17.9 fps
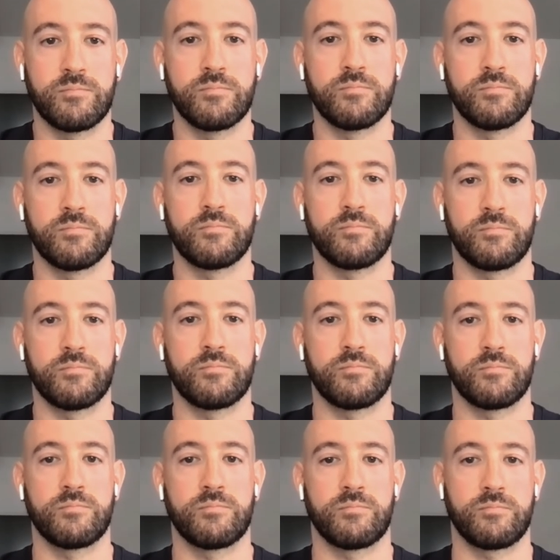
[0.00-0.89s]

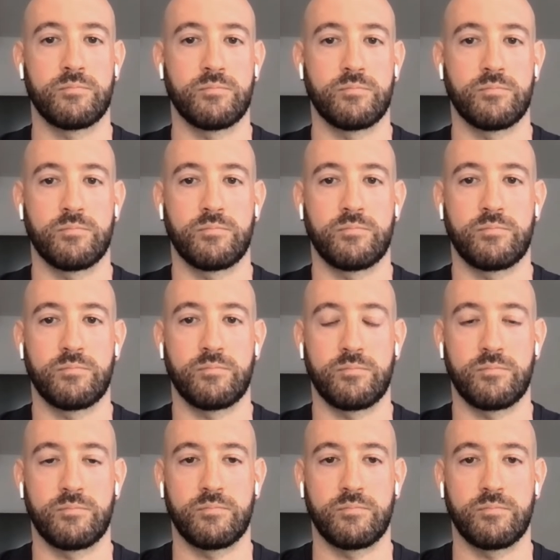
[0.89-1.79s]

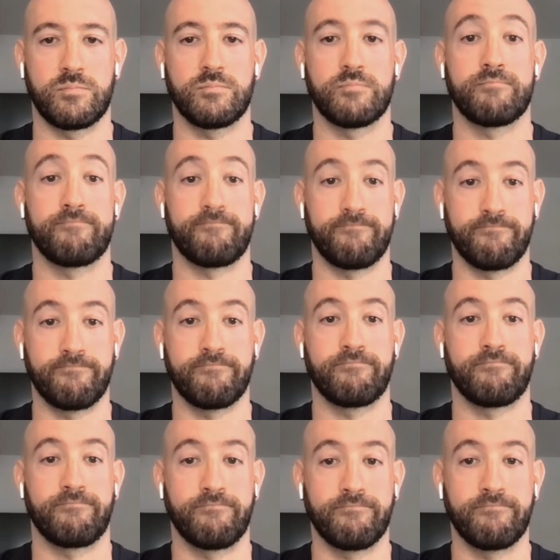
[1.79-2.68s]

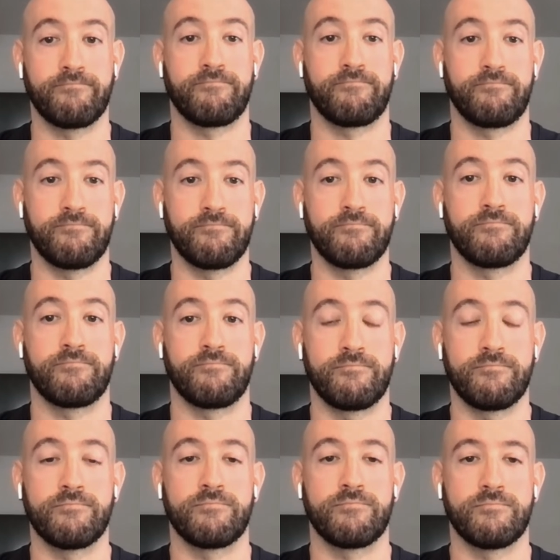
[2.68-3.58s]

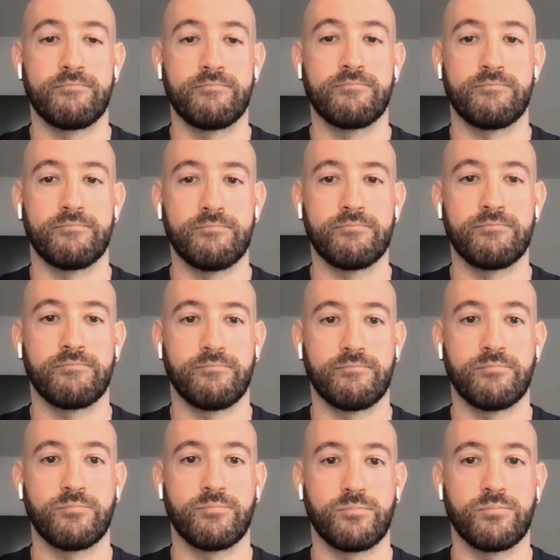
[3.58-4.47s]

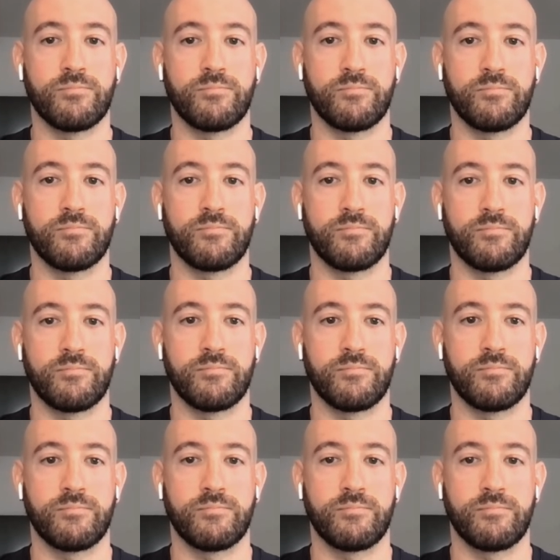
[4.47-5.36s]

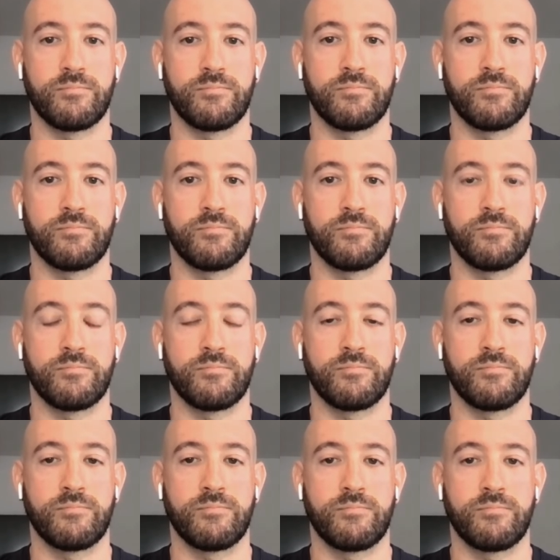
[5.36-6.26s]

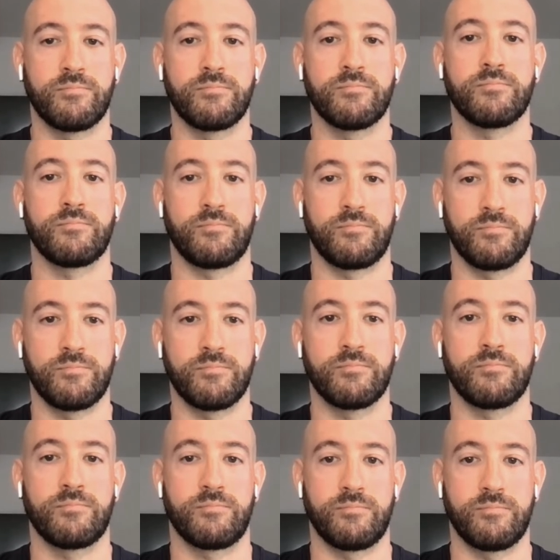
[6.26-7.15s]

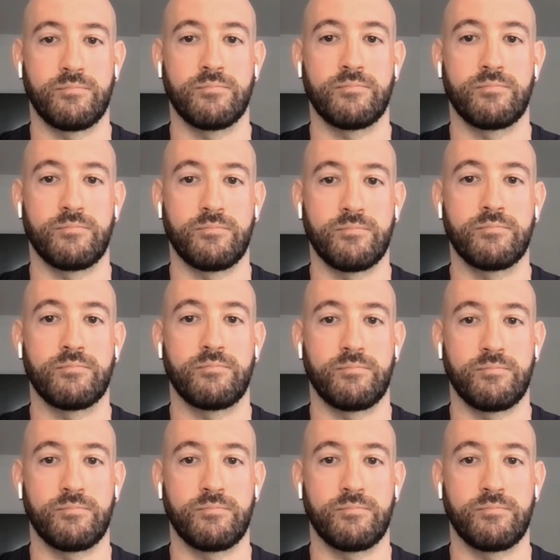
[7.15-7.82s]
The person shown says nothing.